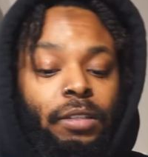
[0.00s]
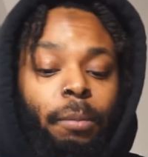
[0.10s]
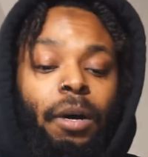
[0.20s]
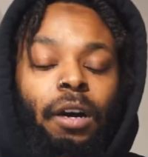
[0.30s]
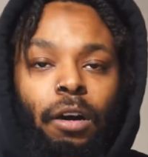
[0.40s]
I'm
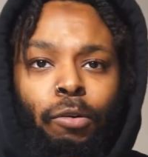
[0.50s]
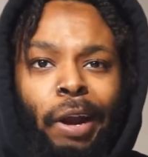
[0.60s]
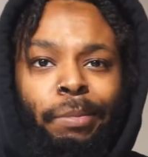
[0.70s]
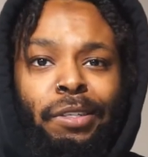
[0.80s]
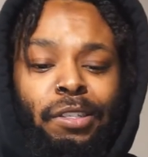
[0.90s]
gonna
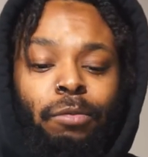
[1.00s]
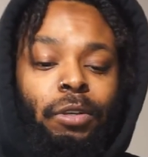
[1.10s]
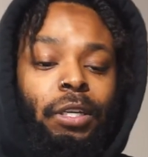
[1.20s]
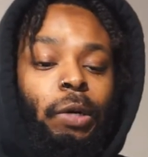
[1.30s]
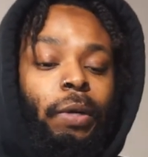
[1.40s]
wrap this up
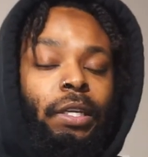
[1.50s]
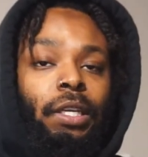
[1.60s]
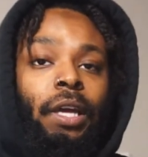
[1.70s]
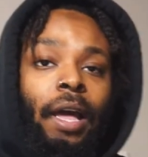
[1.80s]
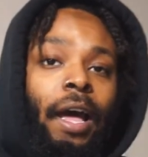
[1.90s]
really quickly.
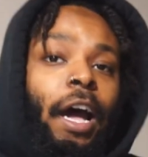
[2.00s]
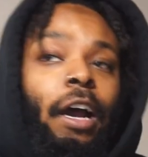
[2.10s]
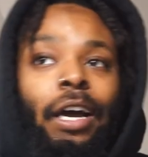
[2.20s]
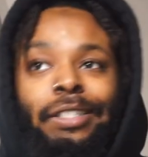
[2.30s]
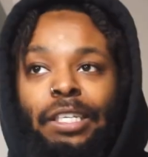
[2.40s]

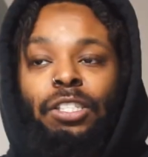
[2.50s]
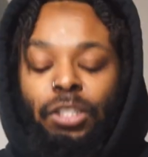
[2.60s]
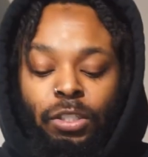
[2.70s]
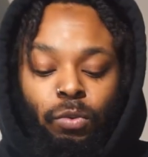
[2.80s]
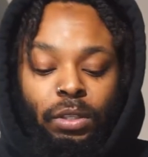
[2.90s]
Essentially
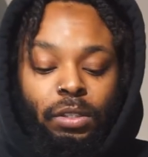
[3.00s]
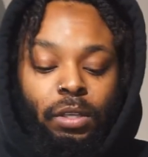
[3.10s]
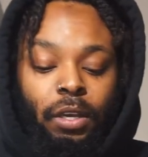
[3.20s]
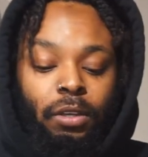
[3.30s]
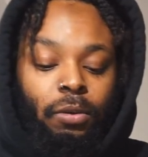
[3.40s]
just wanted
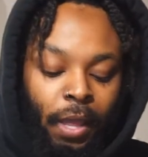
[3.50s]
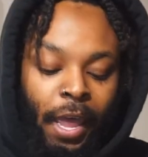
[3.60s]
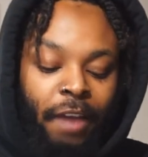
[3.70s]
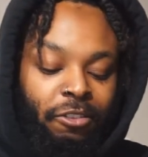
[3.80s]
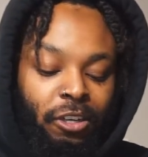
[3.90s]
to tell you,
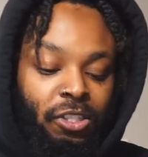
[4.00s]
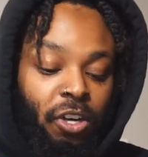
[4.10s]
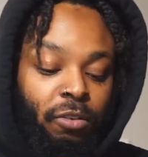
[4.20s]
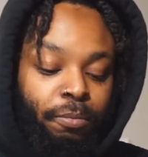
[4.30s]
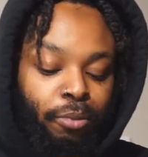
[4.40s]
after a
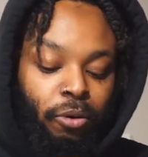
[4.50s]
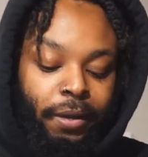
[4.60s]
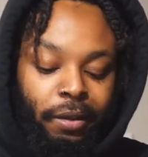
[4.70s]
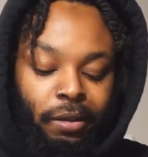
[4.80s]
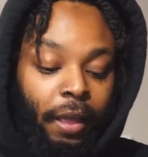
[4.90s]
certain point,
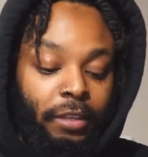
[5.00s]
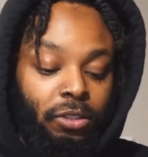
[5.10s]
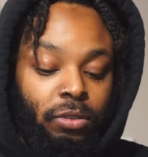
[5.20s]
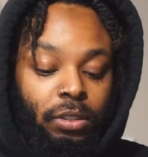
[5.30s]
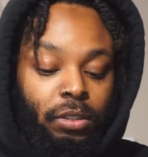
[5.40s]
as
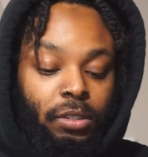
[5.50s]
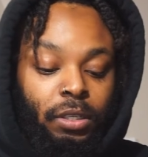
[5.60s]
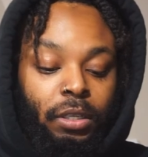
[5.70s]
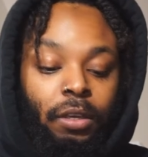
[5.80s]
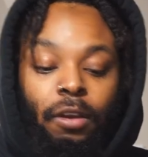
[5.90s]
you can
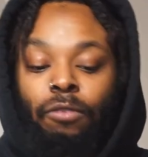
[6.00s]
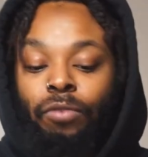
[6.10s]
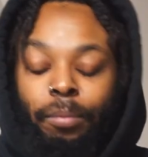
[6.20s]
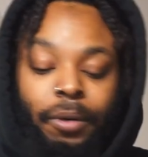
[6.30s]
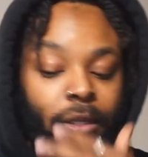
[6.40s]
see
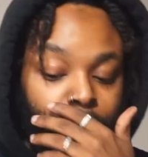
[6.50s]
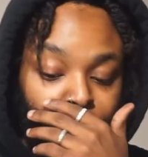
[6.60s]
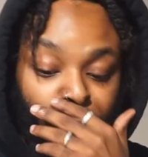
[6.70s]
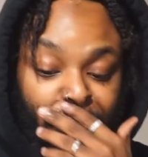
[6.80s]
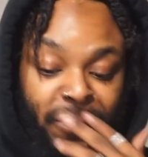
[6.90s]
from this
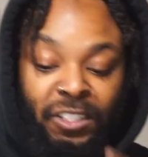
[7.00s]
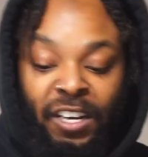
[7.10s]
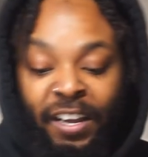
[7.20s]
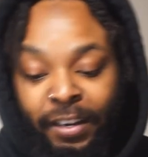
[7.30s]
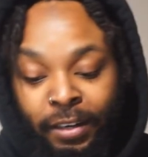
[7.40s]
screenshot,